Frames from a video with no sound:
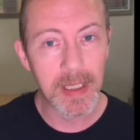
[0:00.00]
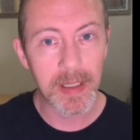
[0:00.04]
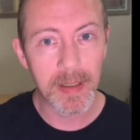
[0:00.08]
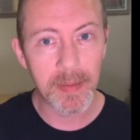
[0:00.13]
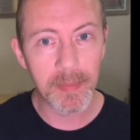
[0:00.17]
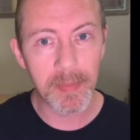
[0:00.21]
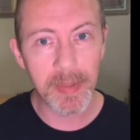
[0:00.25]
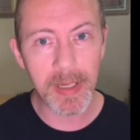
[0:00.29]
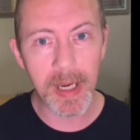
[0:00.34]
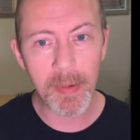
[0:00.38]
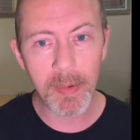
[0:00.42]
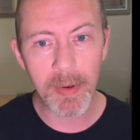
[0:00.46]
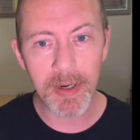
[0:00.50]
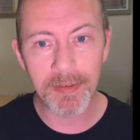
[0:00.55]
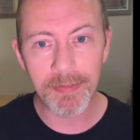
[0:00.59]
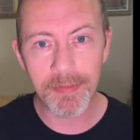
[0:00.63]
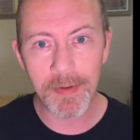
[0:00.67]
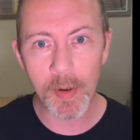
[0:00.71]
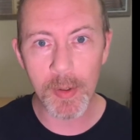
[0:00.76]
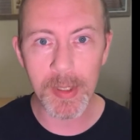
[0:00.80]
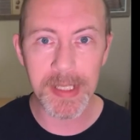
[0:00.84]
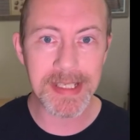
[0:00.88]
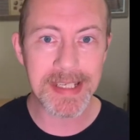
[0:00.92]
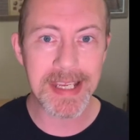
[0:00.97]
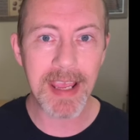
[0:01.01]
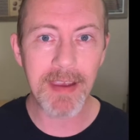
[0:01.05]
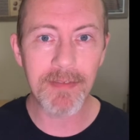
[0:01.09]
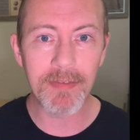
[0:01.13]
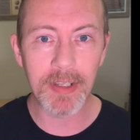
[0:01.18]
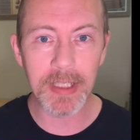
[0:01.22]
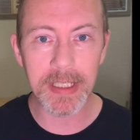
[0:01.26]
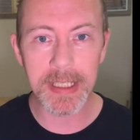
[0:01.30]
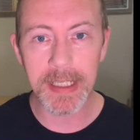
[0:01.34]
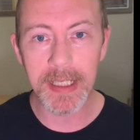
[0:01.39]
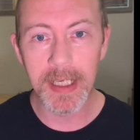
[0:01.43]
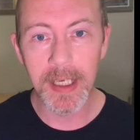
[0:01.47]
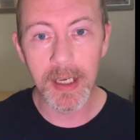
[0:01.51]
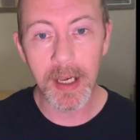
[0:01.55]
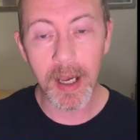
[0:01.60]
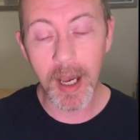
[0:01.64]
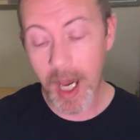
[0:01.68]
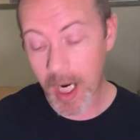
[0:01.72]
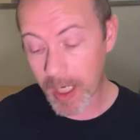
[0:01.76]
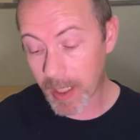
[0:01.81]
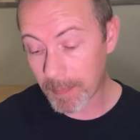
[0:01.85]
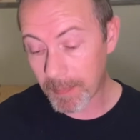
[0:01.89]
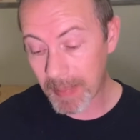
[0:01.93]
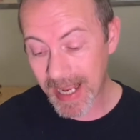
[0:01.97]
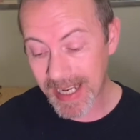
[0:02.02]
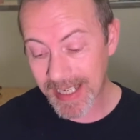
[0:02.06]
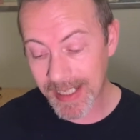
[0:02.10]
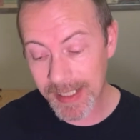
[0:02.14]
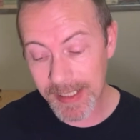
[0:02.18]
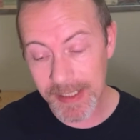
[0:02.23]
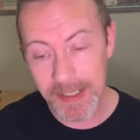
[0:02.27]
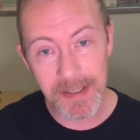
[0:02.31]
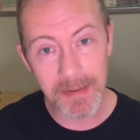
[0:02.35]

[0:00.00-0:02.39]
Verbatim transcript: But I want to focus heavily on Appendix